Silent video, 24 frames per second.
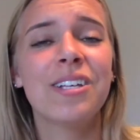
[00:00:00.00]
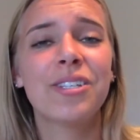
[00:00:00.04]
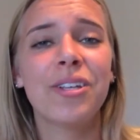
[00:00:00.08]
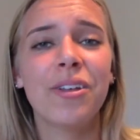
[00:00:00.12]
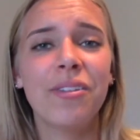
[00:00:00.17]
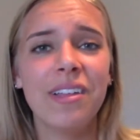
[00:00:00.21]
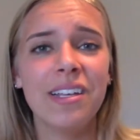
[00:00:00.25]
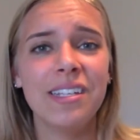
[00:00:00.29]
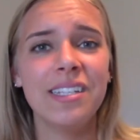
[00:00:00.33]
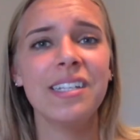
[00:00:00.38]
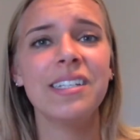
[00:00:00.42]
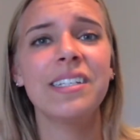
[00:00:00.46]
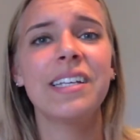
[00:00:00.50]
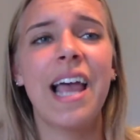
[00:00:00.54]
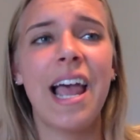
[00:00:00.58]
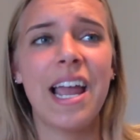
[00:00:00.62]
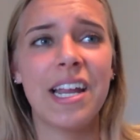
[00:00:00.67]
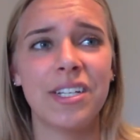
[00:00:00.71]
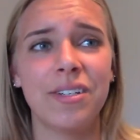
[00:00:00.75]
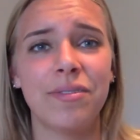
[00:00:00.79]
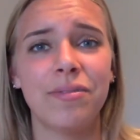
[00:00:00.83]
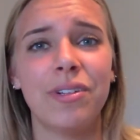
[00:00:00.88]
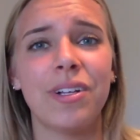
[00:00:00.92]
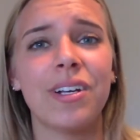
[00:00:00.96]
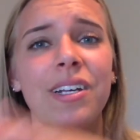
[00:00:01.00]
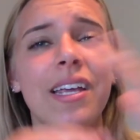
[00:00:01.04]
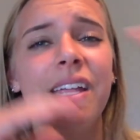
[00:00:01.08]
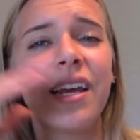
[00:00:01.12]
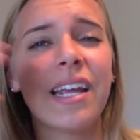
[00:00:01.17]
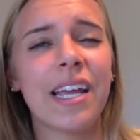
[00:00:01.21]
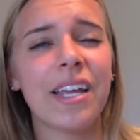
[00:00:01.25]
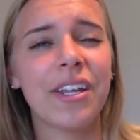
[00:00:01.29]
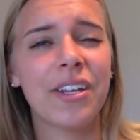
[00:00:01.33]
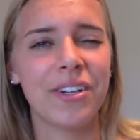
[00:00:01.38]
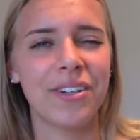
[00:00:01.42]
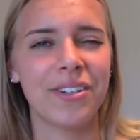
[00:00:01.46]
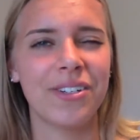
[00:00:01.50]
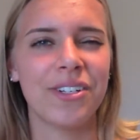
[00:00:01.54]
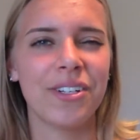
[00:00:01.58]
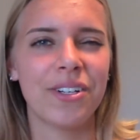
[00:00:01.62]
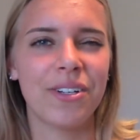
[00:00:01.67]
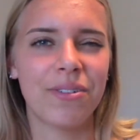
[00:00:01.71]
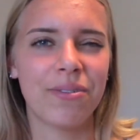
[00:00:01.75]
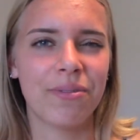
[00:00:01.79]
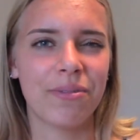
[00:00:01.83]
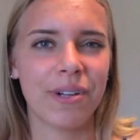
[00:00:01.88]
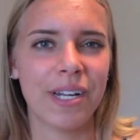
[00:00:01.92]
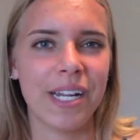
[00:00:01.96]
So this is kind of looking at your
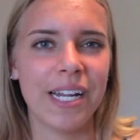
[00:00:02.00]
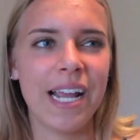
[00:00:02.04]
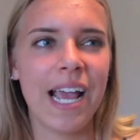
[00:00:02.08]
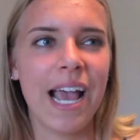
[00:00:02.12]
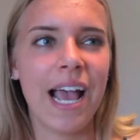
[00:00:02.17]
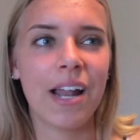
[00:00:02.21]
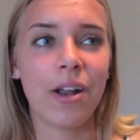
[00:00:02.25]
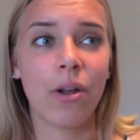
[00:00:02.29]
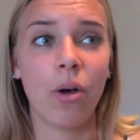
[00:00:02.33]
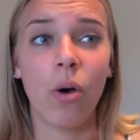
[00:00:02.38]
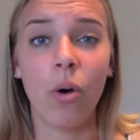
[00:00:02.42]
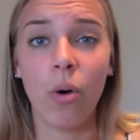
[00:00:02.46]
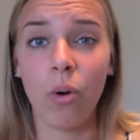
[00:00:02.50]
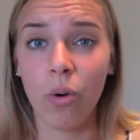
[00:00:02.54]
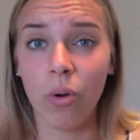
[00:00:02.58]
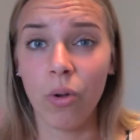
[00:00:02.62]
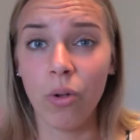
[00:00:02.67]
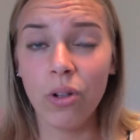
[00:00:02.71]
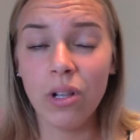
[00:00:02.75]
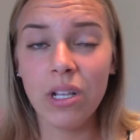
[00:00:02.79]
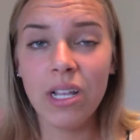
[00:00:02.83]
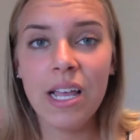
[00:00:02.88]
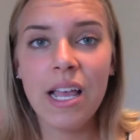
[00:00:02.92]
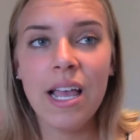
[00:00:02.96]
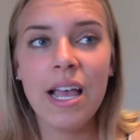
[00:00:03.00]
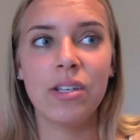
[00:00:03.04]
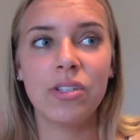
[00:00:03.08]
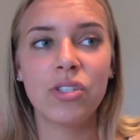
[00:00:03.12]
degree at a whole.